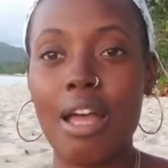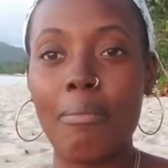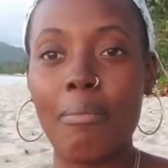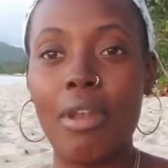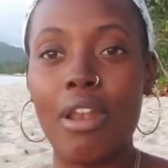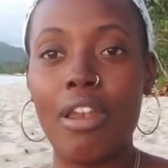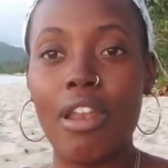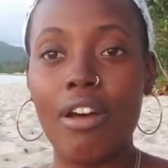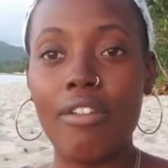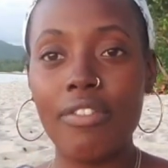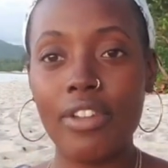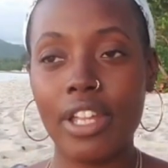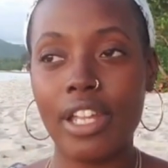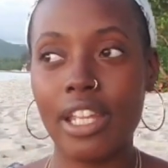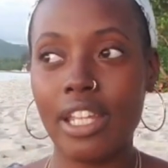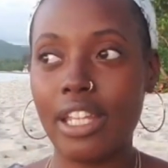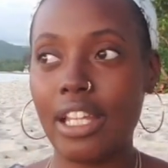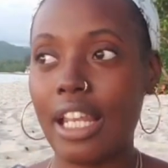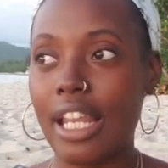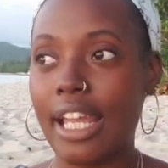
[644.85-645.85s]
I'm
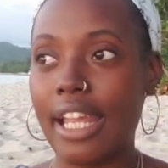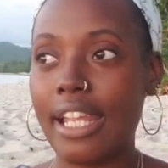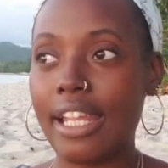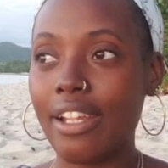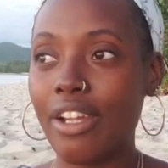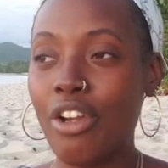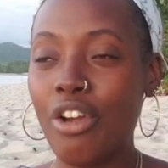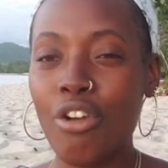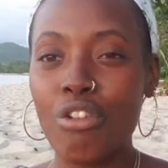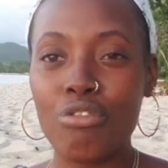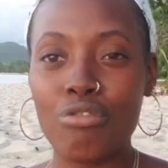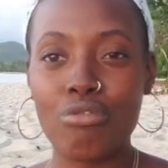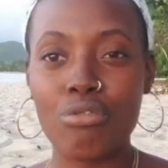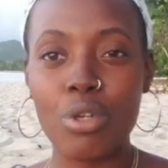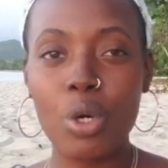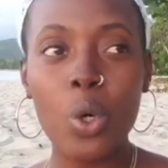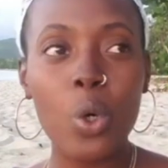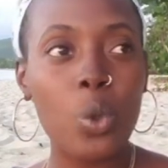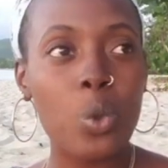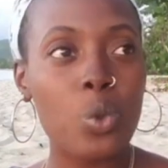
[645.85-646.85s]
loving it. Like
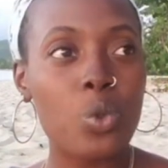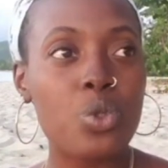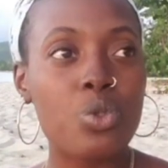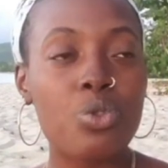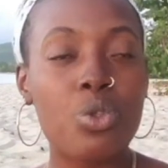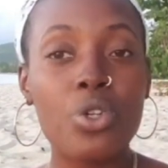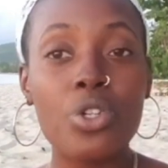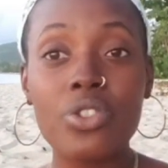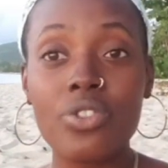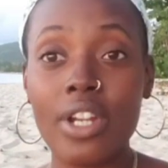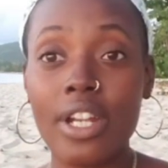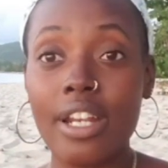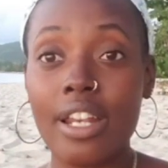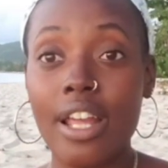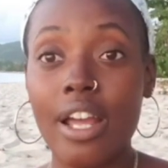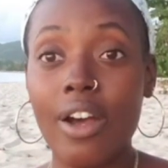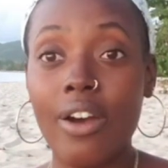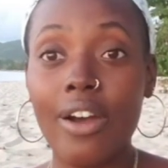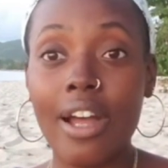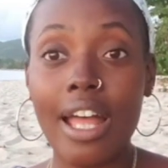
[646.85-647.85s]
rose. Rose right
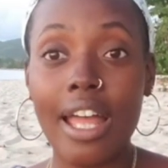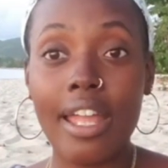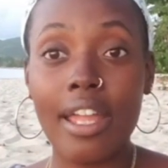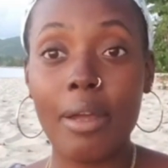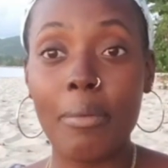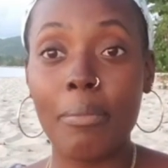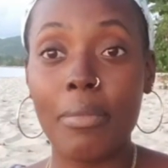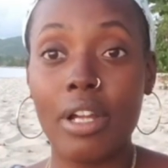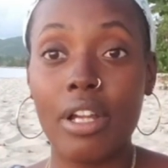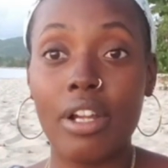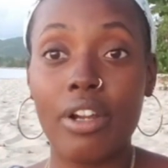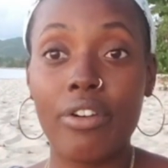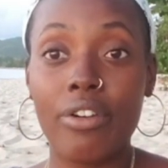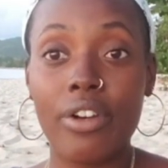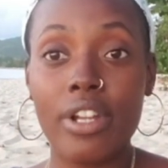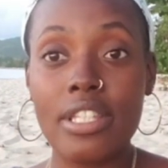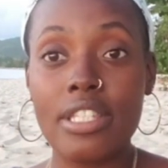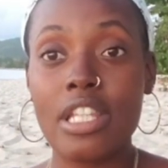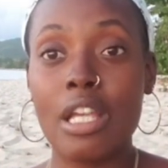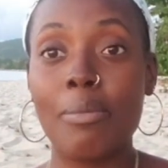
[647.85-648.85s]
now, I am
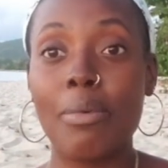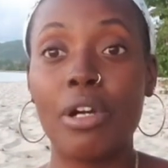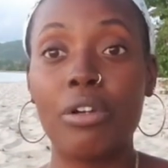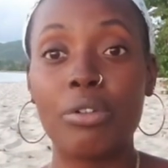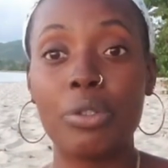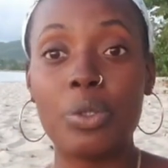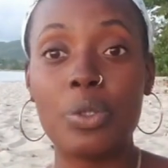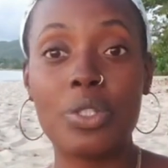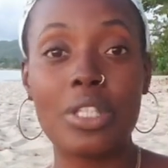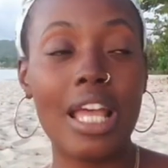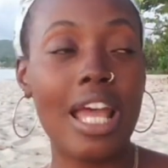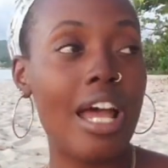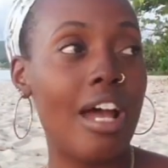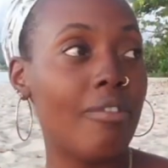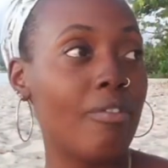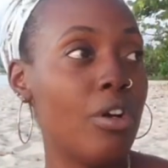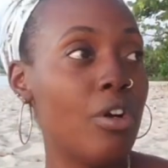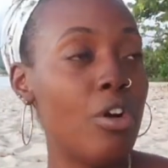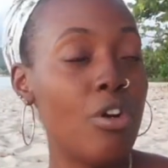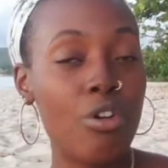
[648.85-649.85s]
crazy about rose. I
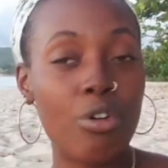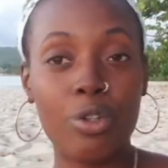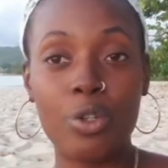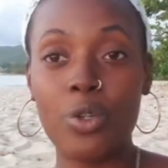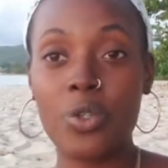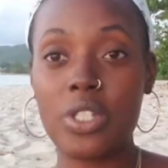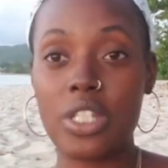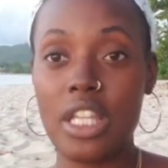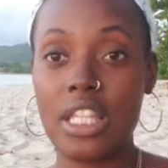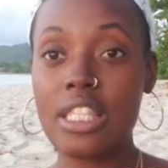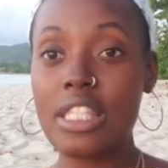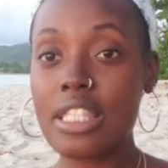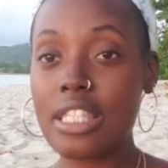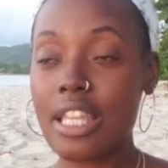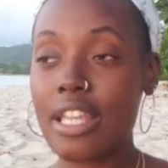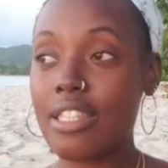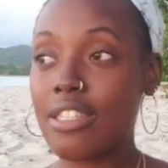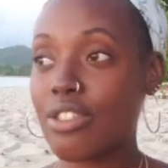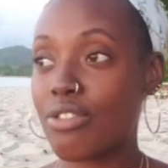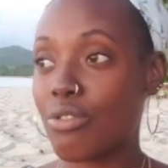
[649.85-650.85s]
have rose
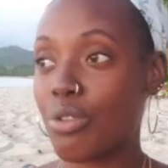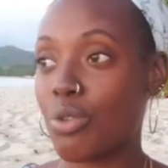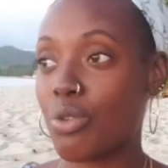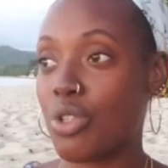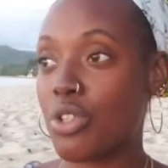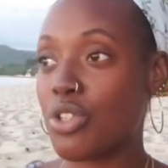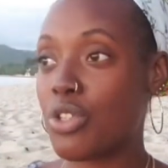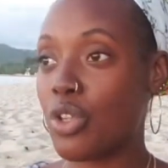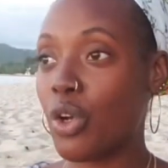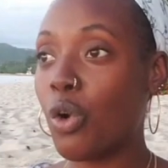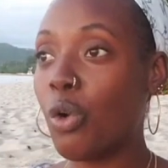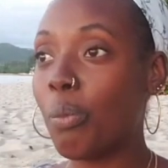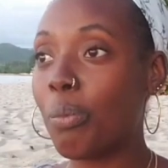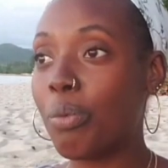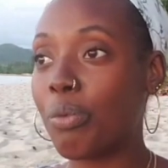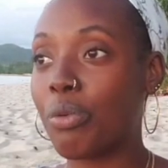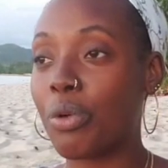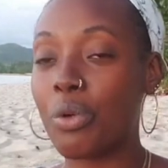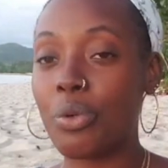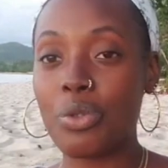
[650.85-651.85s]
incense, rose soap,
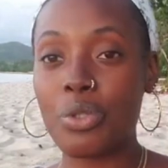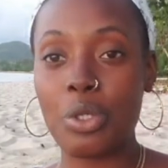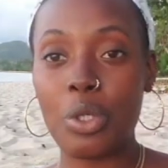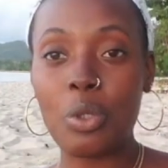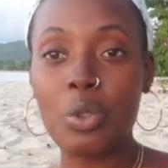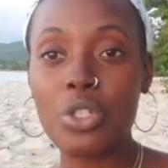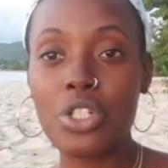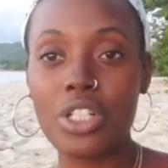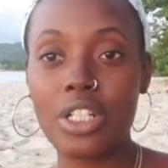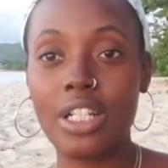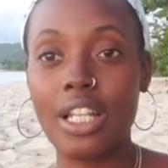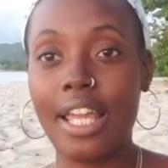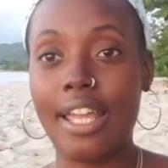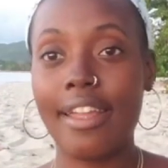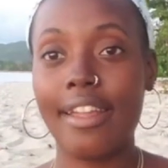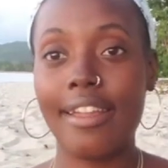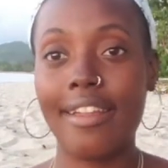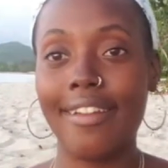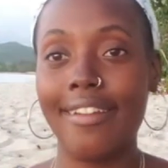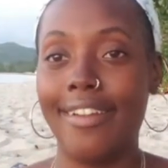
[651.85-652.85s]
rose lotion.
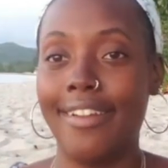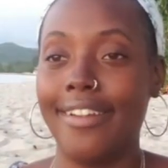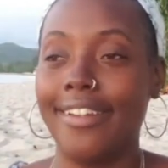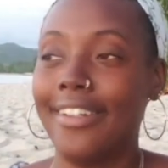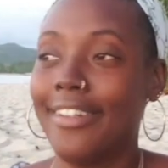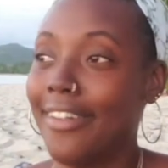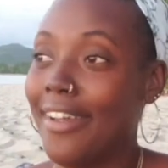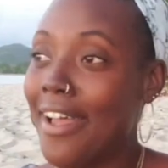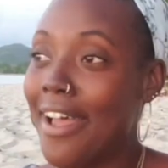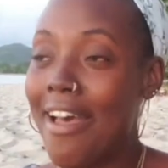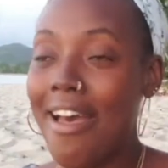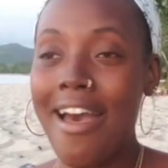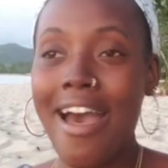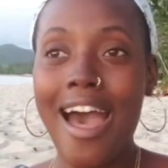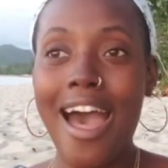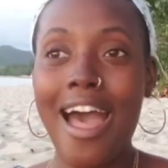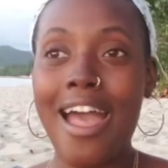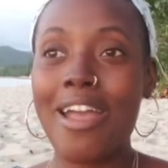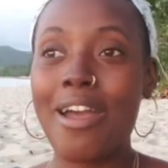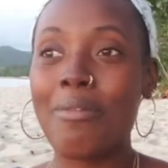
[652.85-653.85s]
Like
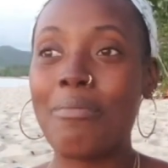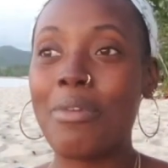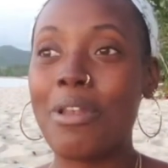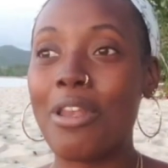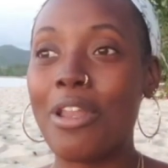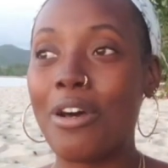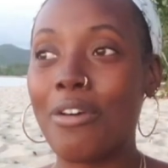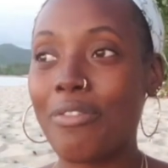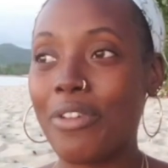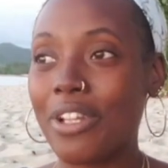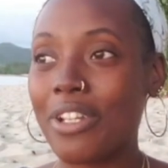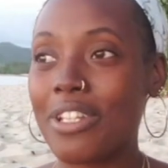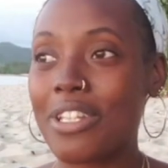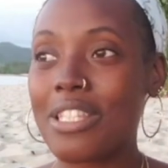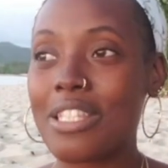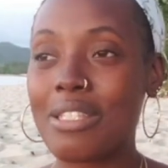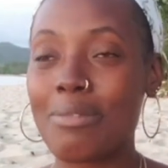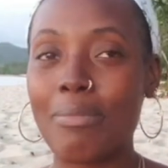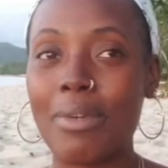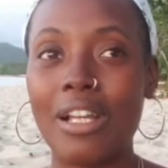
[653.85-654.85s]
I am loving
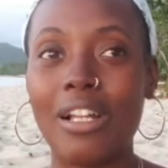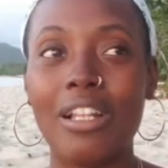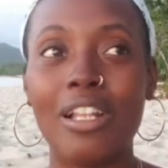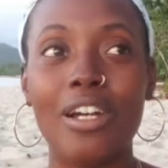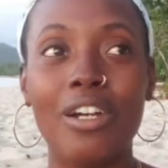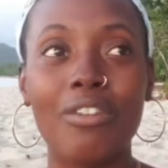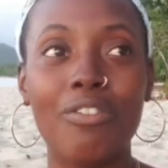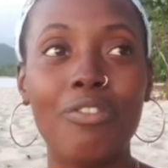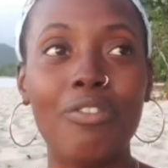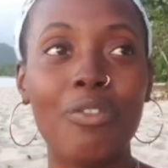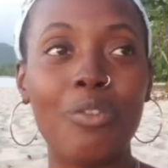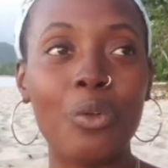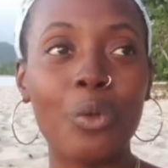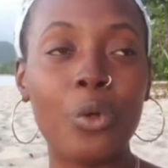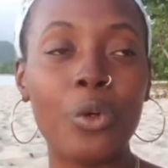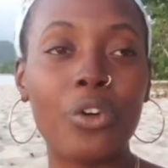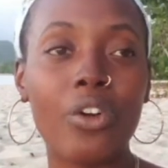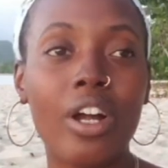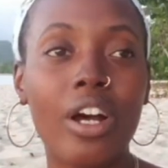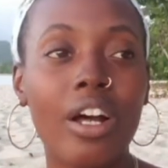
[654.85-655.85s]
the smell of
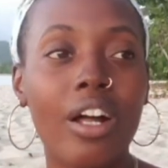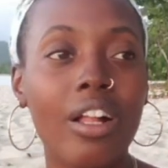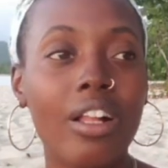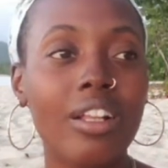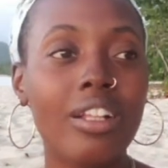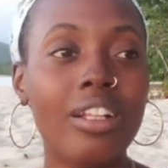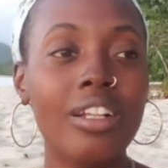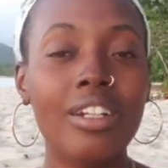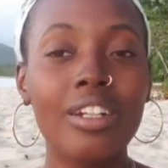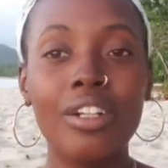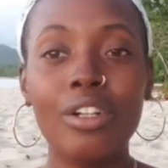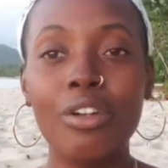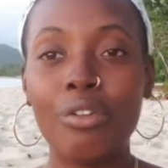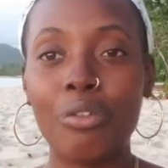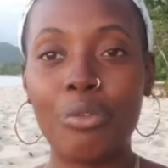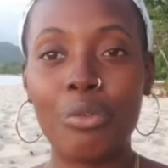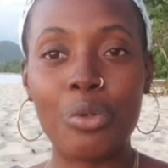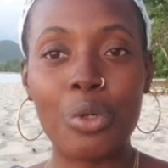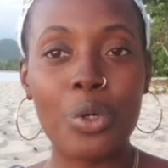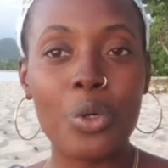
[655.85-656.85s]
floral,
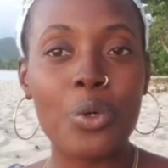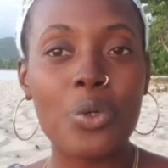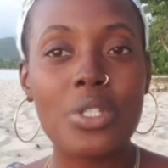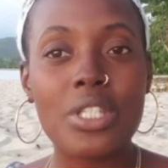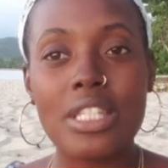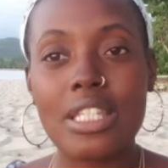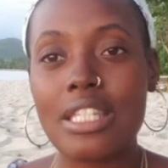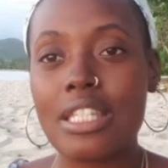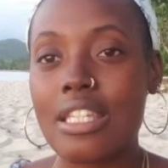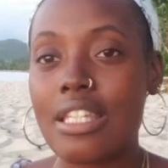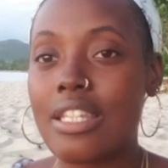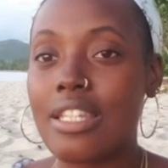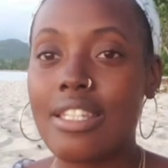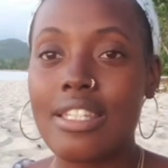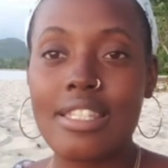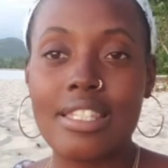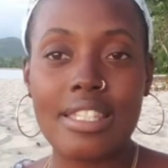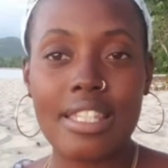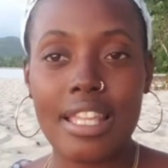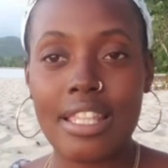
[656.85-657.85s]
rosy
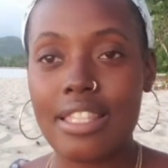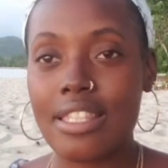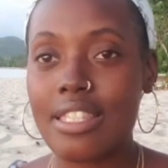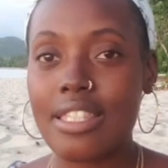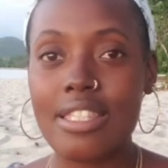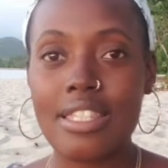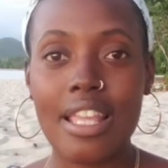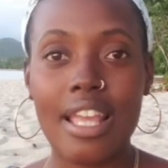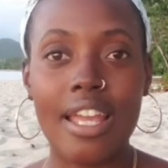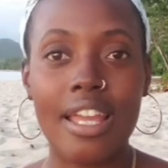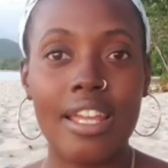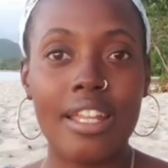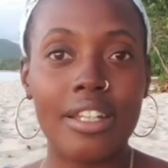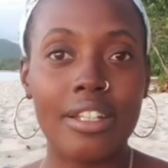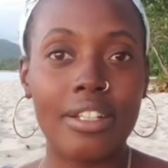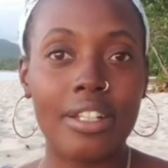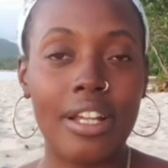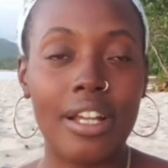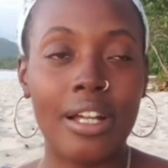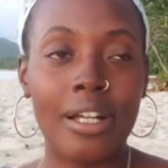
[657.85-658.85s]
scents.
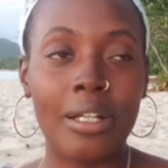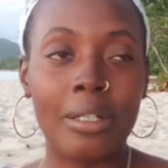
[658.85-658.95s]
And